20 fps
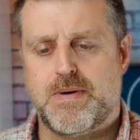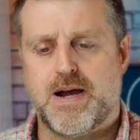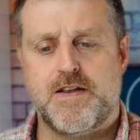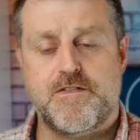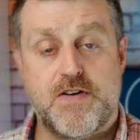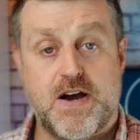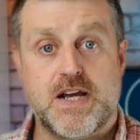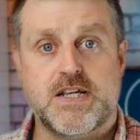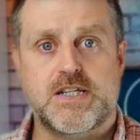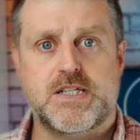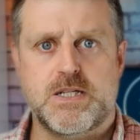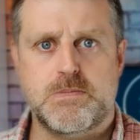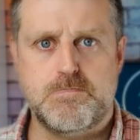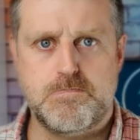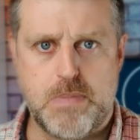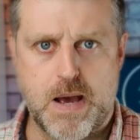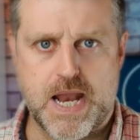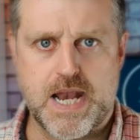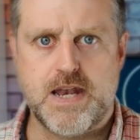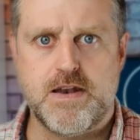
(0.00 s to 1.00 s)
advice is
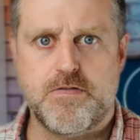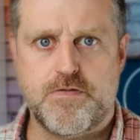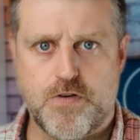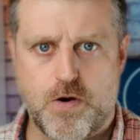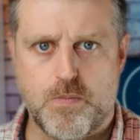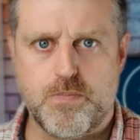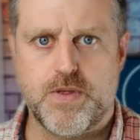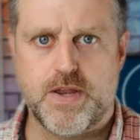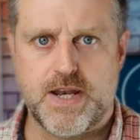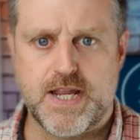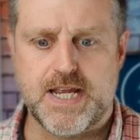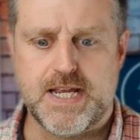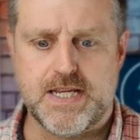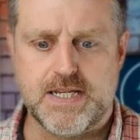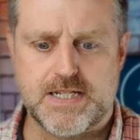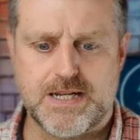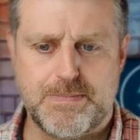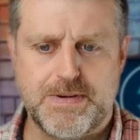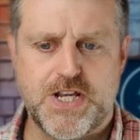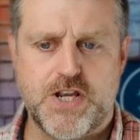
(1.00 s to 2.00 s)
bend from the knees.
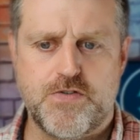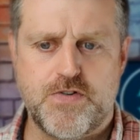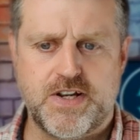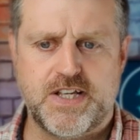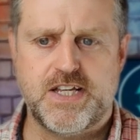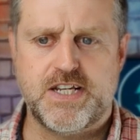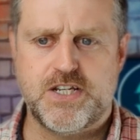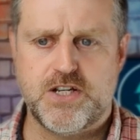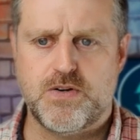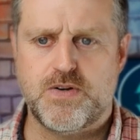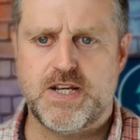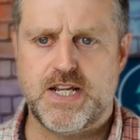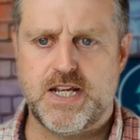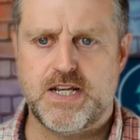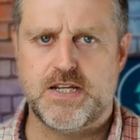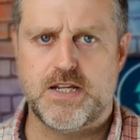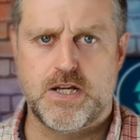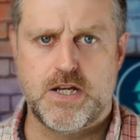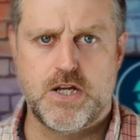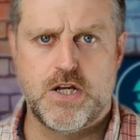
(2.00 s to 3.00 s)
I mean, you really do need
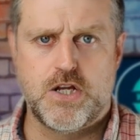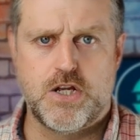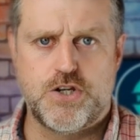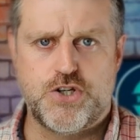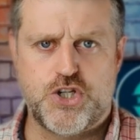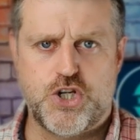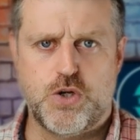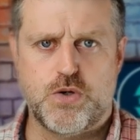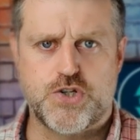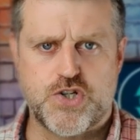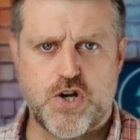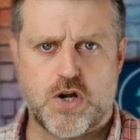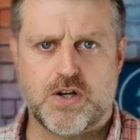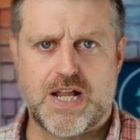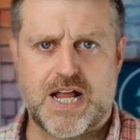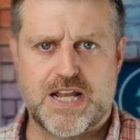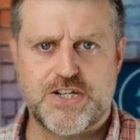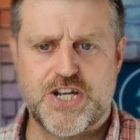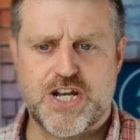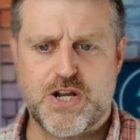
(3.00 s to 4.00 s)
2 strong
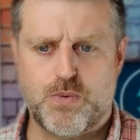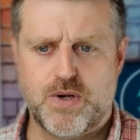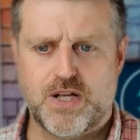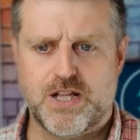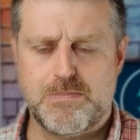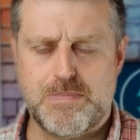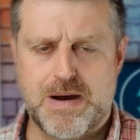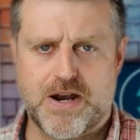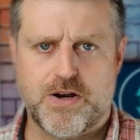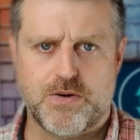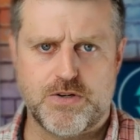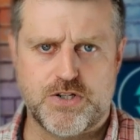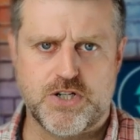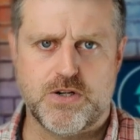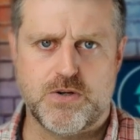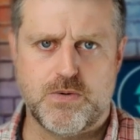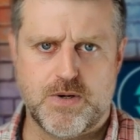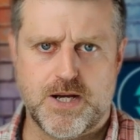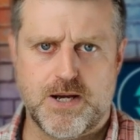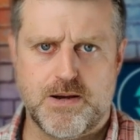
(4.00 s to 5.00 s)
lads and a wheelbarrow
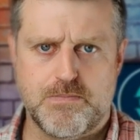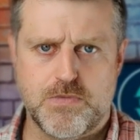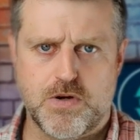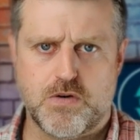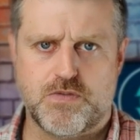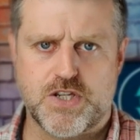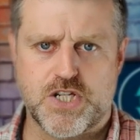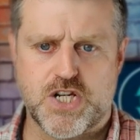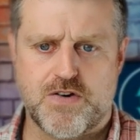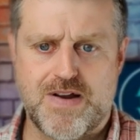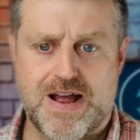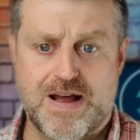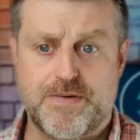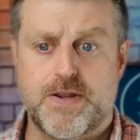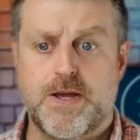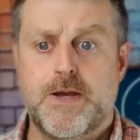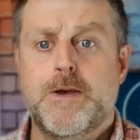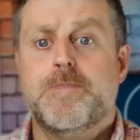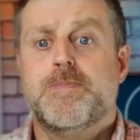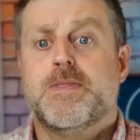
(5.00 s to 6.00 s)
to move this around.
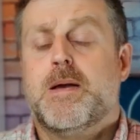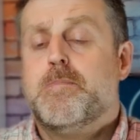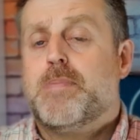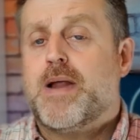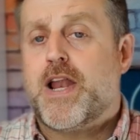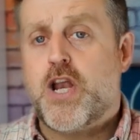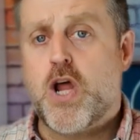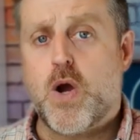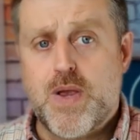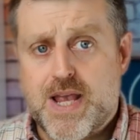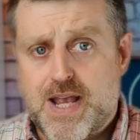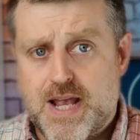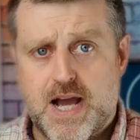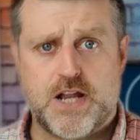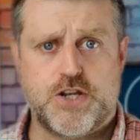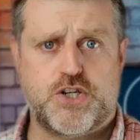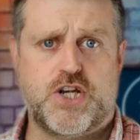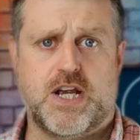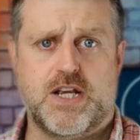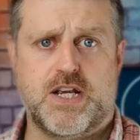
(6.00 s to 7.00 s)
But I know you can't
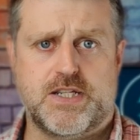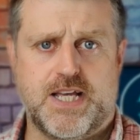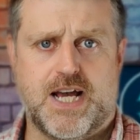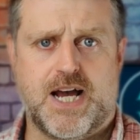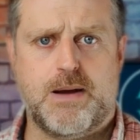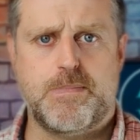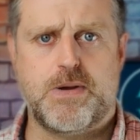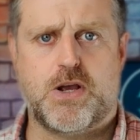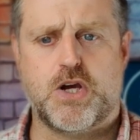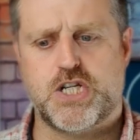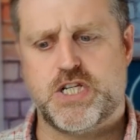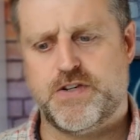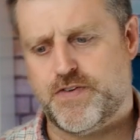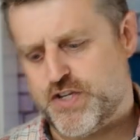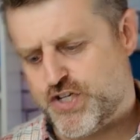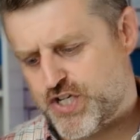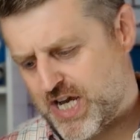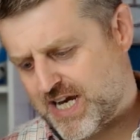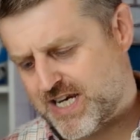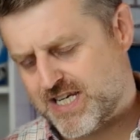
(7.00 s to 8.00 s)
change that, because if you
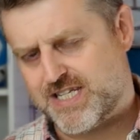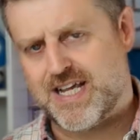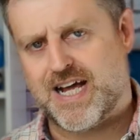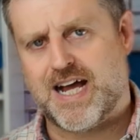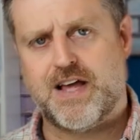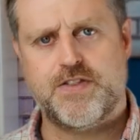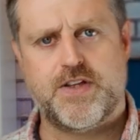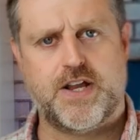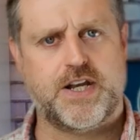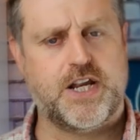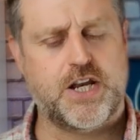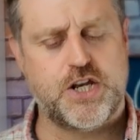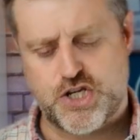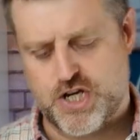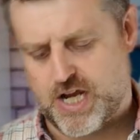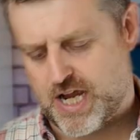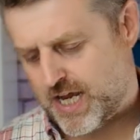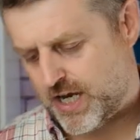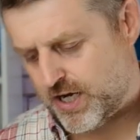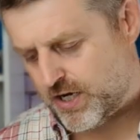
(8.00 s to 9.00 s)
change that, then you
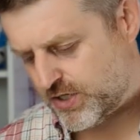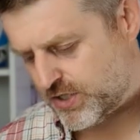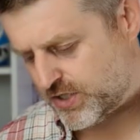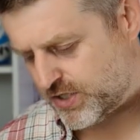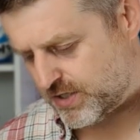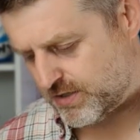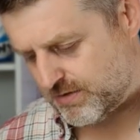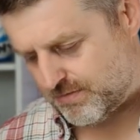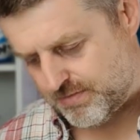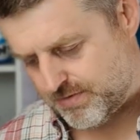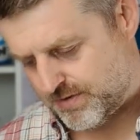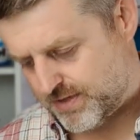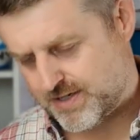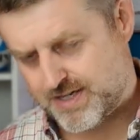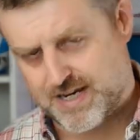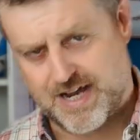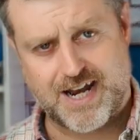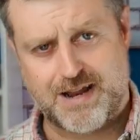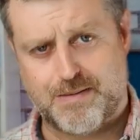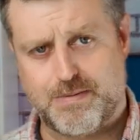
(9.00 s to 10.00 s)
change the
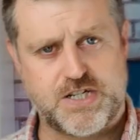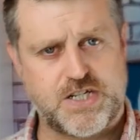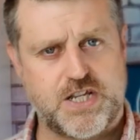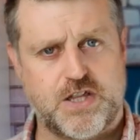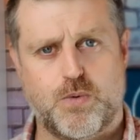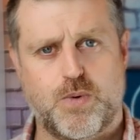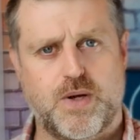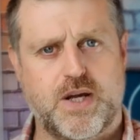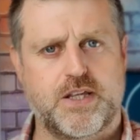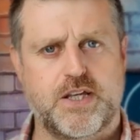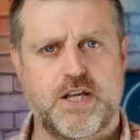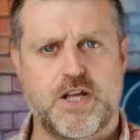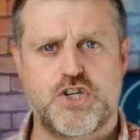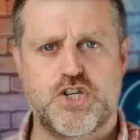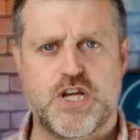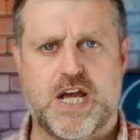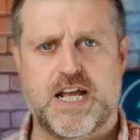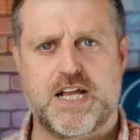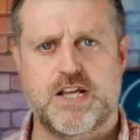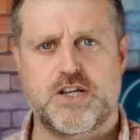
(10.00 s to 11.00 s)
dynamics of the wheel, you
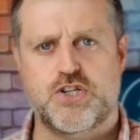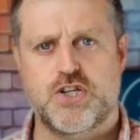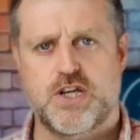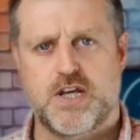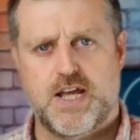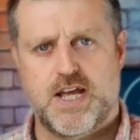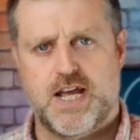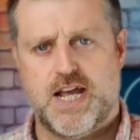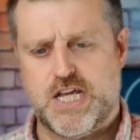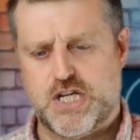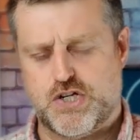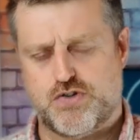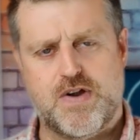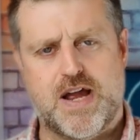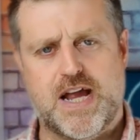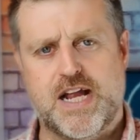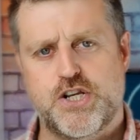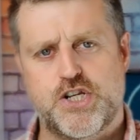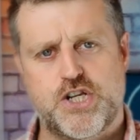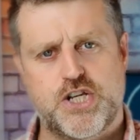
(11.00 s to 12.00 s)
change its
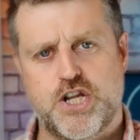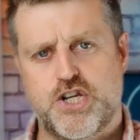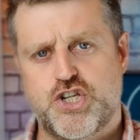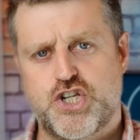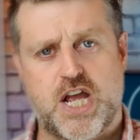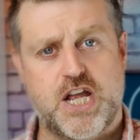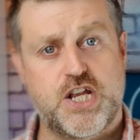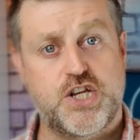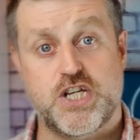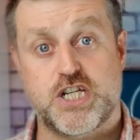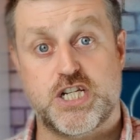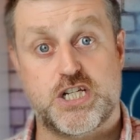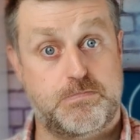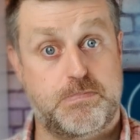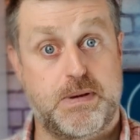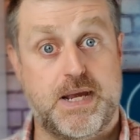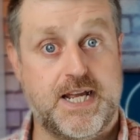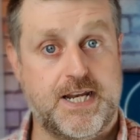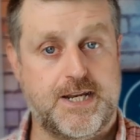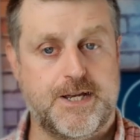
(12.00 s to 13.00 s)
range, and you change its
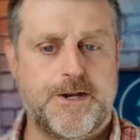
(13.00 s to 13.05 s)
speed,